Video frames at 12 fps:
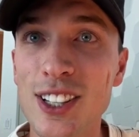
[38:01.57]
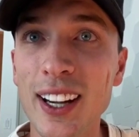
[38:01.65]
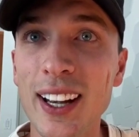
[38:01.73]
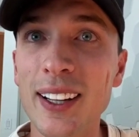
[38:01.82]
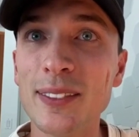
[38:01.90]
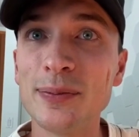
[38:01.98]

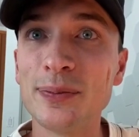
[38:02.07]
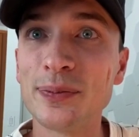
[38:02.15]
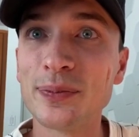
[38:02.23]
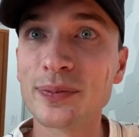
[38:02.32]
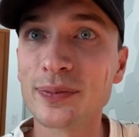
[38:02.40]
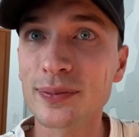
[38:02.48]
Shit.
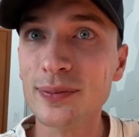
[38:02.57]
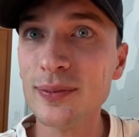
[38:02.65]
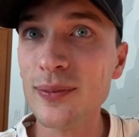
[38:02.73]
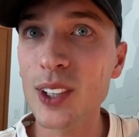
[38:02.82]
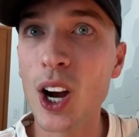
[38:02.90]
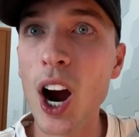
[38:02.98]

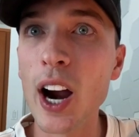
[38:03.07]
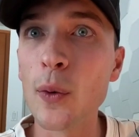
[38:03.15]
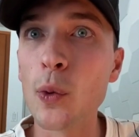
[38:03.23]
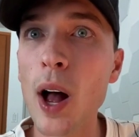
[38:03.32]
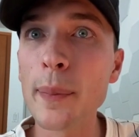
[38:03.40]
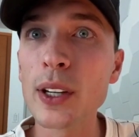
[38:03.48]

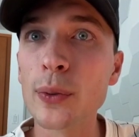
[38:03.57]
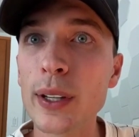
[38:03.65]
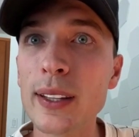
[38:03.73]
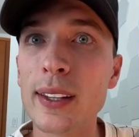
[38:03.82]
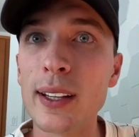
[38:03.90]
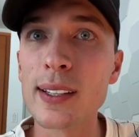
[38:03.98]
All right, well, I'm
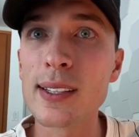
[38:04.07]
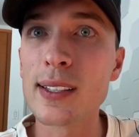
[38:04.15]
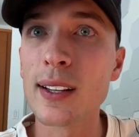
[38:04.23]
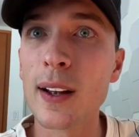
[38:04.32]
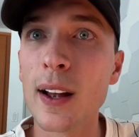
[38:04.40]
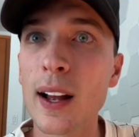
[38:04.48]
going to read
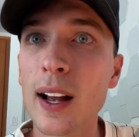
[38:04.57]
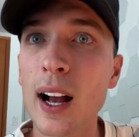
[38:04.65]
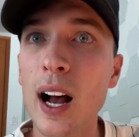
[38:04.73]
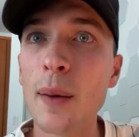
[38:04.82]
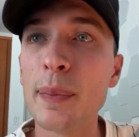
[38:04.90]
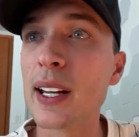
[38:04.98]
this
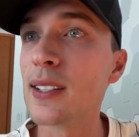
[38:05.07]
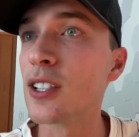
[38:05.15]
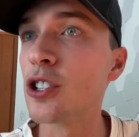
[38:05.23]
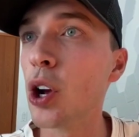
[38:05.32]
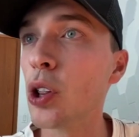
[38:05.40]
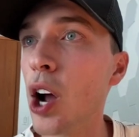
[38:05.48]

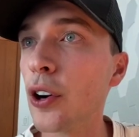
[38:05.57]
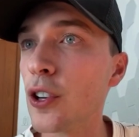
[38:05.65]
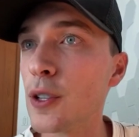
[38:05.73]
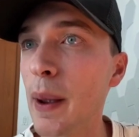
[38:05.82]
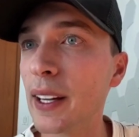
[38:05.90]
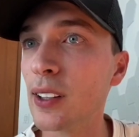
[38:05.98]
because it's no
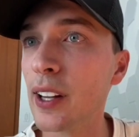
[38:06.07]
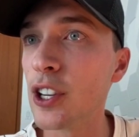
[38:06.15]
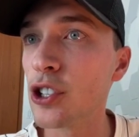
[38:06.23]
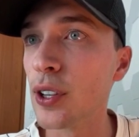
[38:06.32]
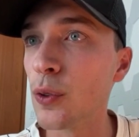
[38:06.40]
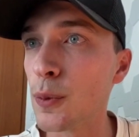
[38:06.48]
longer a
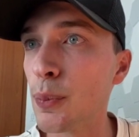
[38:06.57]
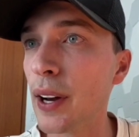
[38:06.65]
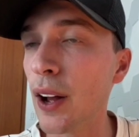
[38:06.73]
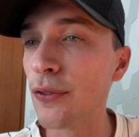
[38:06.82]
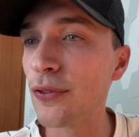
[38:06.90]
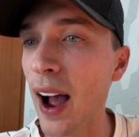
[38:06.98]
speculation. It was
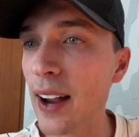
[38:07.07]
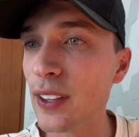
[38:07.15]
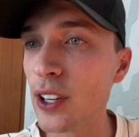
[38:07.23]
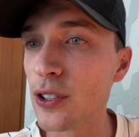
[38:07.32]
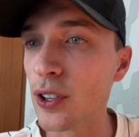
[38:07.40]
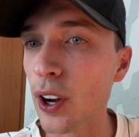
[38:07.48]
put out
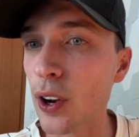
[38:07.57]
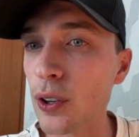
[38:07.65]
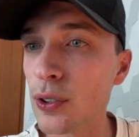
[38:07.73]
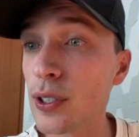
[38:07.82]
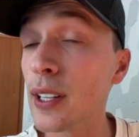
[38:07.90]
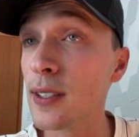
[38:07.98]

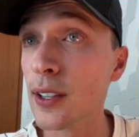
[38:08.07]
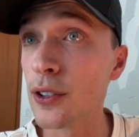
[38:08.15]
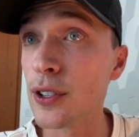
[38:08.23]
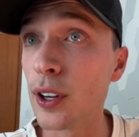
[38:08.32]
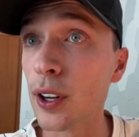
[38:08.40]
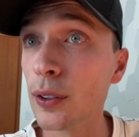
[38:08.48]

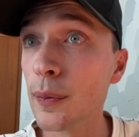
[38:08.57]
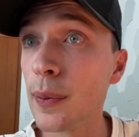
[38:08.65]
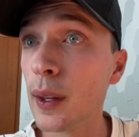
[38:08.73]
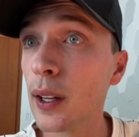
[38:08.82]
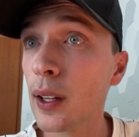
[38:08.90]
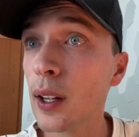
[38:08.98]
6 years
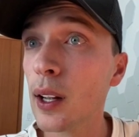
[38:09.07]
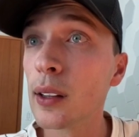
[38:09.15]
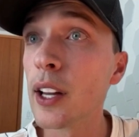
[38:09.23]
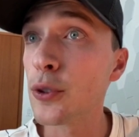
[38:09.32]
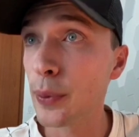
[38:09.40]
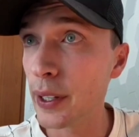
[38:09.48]
ago.
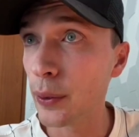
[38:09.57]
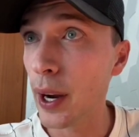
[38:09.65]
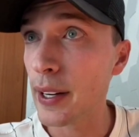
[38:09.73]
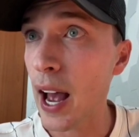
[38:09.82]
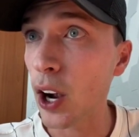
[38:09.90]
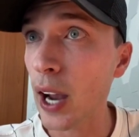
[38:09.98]
Let's read
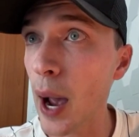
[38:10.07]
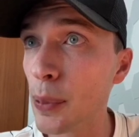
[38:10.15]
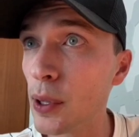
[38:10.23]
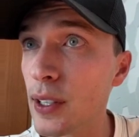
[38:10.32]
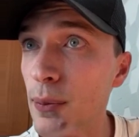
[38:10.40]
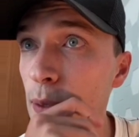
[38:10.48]
it right now.
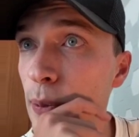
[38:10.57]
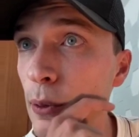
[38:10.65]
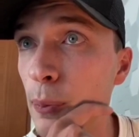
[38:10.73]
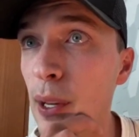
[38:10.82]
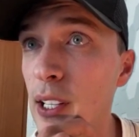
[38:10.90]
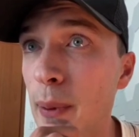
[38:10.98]
Capitalism to
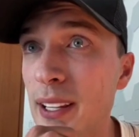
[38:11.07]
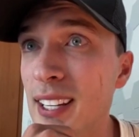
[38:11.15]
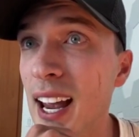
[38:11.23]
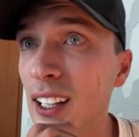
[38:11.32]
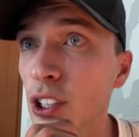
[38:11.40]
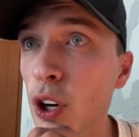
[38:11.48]
be replaced
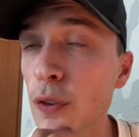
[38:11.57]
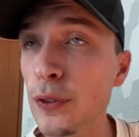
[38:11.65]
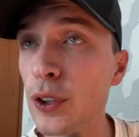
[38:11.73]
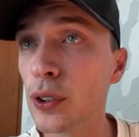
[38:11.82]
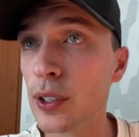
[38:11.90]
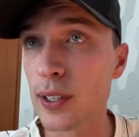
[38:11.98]
by
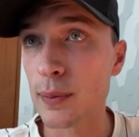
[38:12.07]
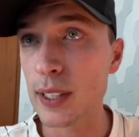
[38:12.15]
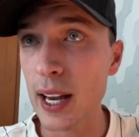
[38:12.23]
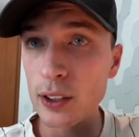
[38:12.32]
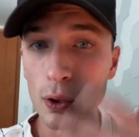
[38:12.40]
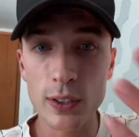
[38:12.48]

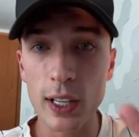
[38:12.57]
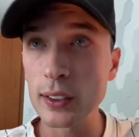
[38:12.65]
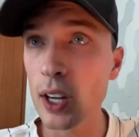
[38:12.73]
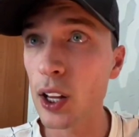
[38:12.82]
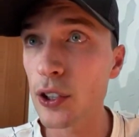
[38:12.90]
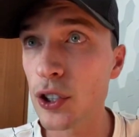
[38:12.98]
techno-feudalism.
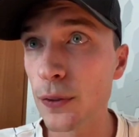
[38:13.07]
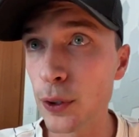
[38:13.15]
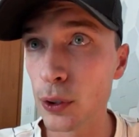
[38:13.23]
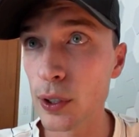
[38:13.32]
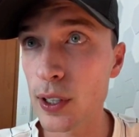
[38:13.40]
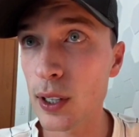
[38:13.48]

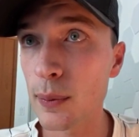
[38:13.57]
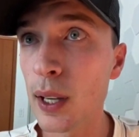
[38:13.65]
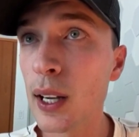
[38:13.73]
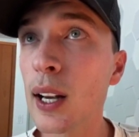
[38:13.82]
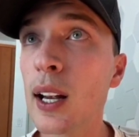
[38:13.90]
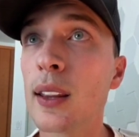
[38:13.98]
Techno-technology
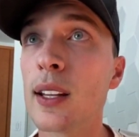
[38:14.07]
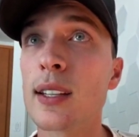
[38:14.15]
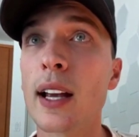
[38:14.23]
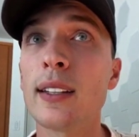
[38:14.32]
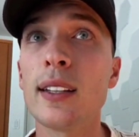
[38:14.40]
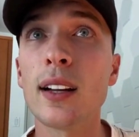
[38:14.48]
feudalism,
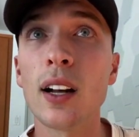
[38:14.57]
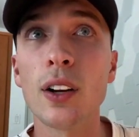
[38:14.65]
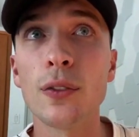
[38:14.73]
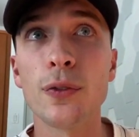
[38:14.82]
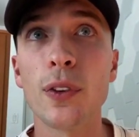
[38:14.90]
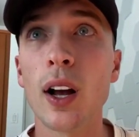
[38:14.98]
this
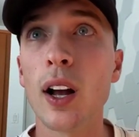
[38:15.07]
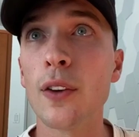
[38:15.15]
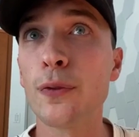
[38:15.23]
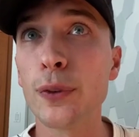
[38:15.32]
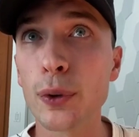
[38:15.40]
idea of